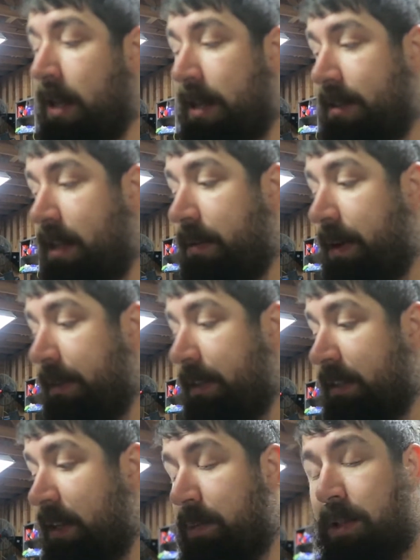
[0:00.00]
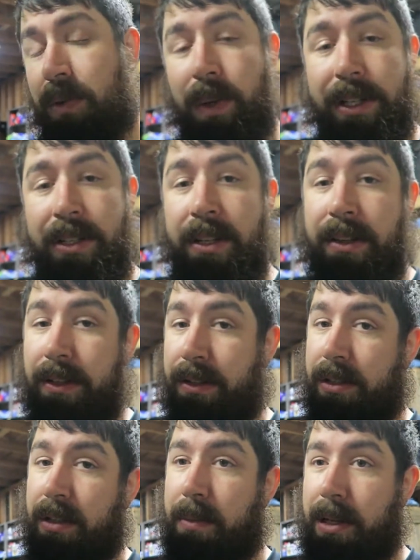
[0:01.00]
Instead of having a separate switch, they're
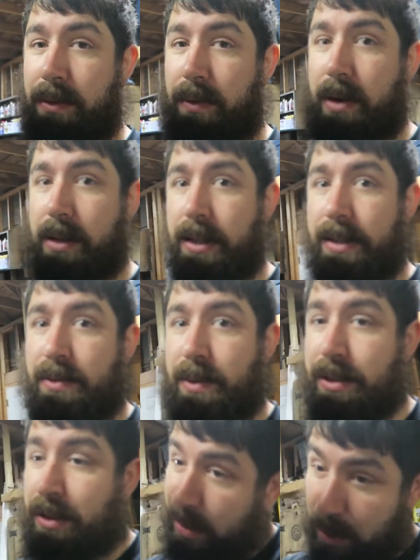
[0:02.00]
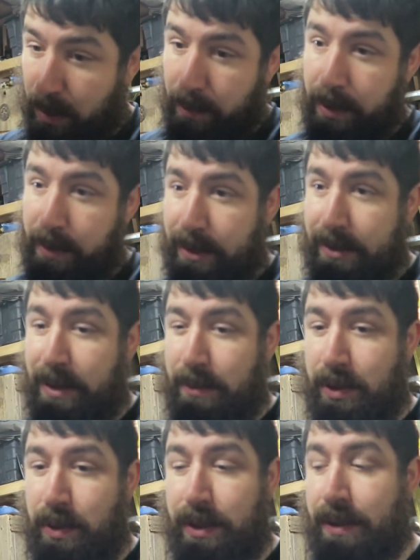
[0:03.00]
just going to be on the rock light switch. You can put them on a
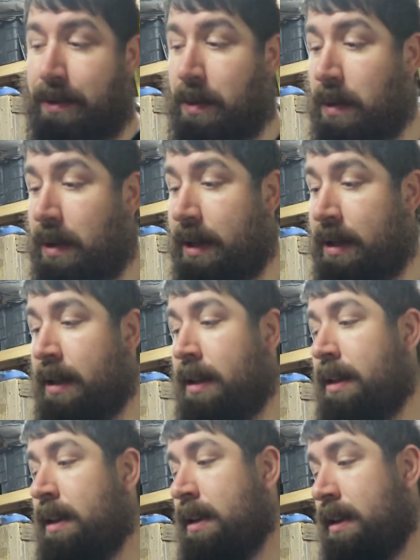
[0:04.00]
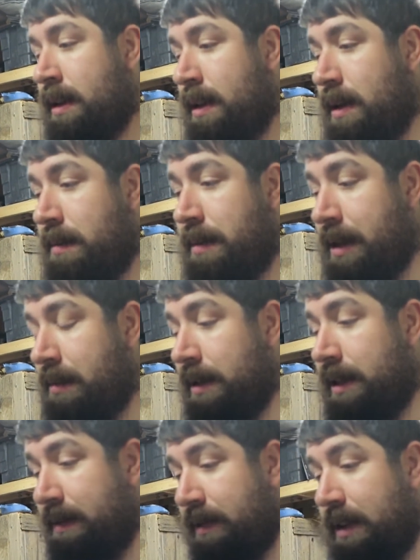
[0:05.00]
separate switch if you want, but that'll
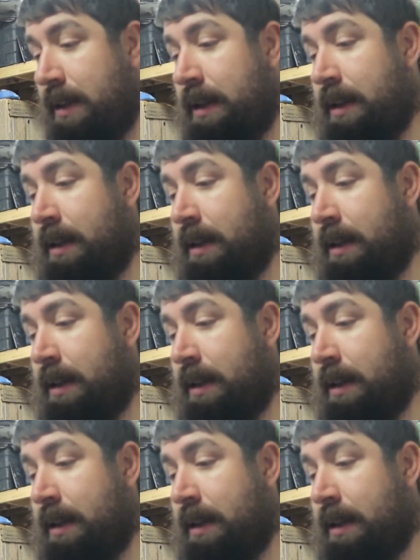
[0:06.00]
be different.